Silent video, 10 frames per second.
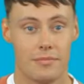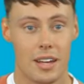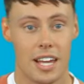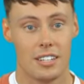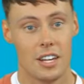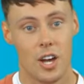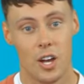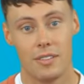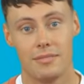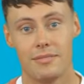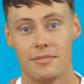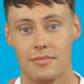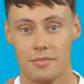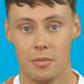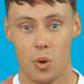Hey to all!
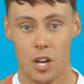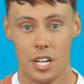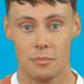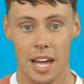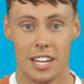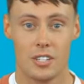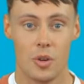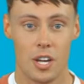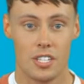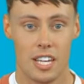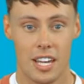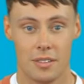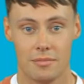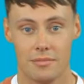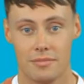Welcome back to our
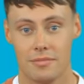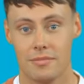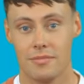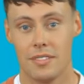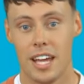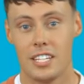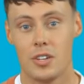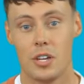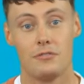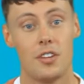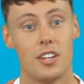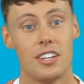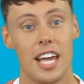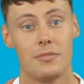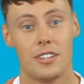channel. If you're a
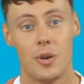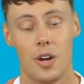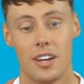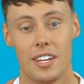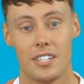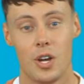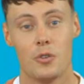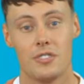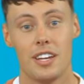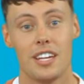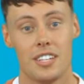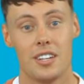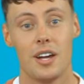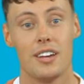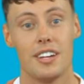first-time viewer, don't forget to
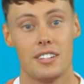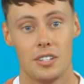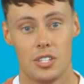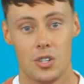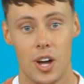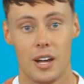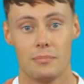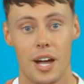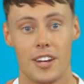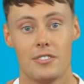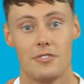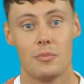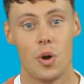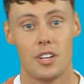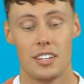click that subscribe button for
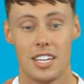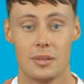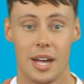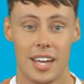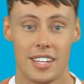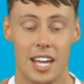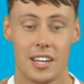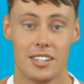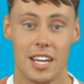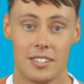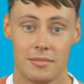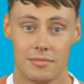more cinematic content.